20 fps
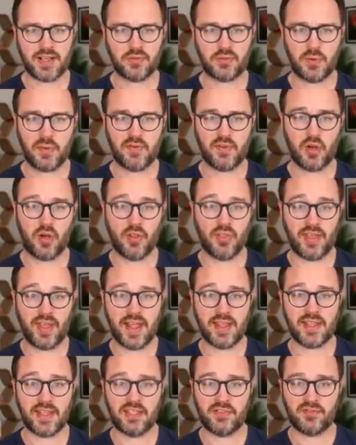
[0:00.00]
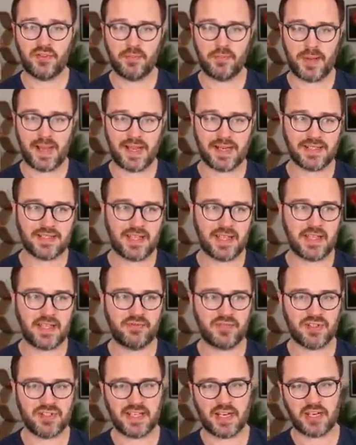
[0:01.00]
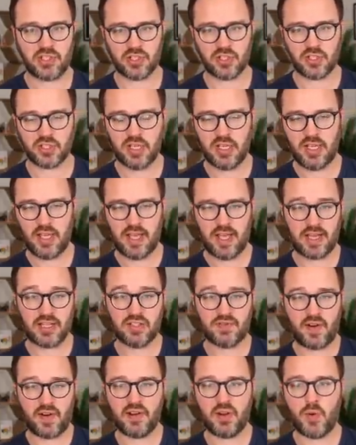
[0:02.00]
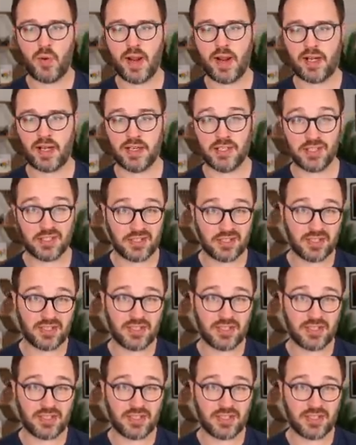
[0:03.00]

what we've got. They're the different banks, they're the different sections. And just very quickly, just, just